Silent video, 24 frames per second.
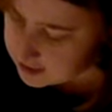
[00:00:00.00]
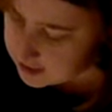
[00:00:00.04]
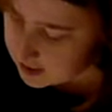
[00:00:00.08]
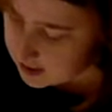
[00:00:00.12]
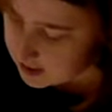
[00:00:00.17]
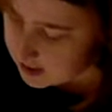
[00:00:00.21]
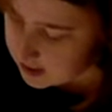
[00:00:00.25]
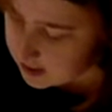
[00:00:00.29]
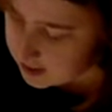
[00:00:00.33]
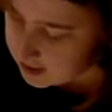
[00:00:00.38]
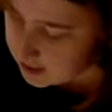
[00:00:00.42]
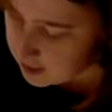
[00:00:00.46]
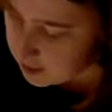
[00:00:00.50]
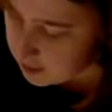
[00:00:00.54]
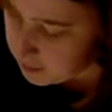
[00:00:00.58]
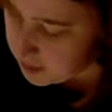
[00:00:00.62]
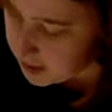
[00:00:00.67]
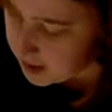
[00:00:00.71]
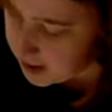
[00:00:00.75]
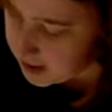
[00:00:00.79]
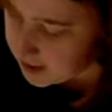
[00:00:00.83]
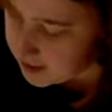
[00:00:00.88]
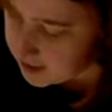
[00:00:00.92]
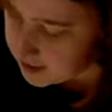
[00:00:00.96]
And I'll
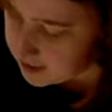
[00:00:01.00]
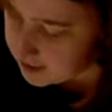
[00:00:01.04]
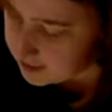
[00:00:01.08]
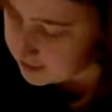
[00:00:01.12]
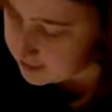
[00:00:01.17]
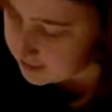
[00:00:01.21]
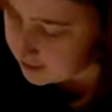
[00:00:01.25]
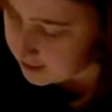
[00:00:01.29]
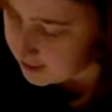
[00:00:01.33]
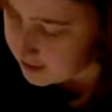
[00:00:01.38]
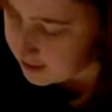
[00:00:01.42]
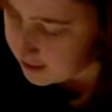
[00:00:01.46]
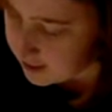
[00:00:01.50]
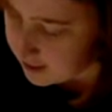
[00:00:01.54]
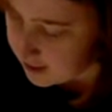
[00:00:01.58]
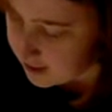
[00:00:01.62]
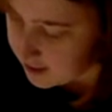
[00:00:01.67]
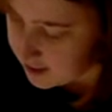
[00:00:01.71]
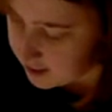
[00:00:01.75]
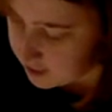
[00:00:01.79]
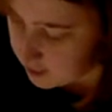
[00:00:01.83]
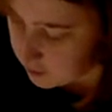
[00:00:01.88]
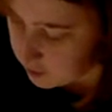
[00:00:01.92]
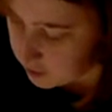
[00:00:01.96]
paint these later
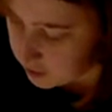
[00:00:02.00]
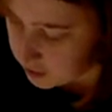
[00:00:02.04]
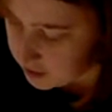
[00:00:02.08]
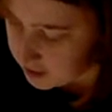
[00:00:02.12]
and it will